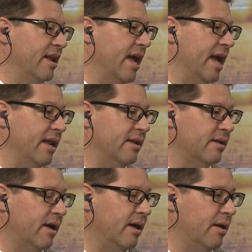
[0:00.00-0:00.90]
and,
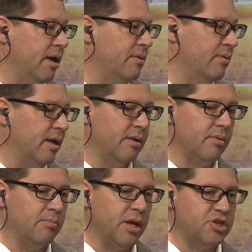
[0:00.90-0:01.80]
uh, and, and
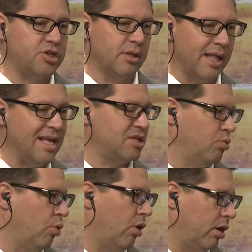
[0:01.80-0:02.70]
much less
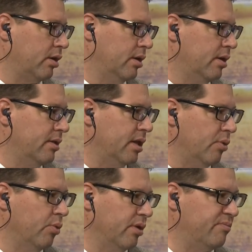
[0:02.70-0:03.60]
work than
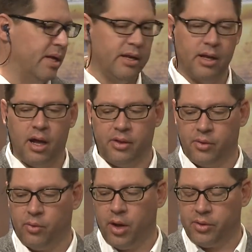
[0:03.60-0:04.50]
it would have been
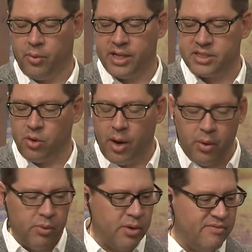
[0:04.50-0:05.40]
other, otherwise. So I
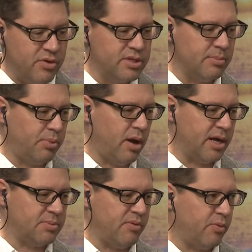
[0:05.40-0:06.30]
want to review some
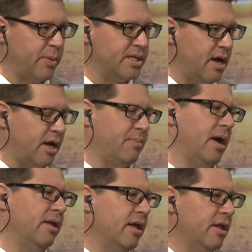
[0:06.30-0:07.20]
products before we talk
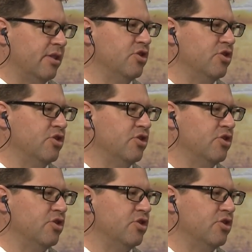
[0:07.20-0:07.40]
about the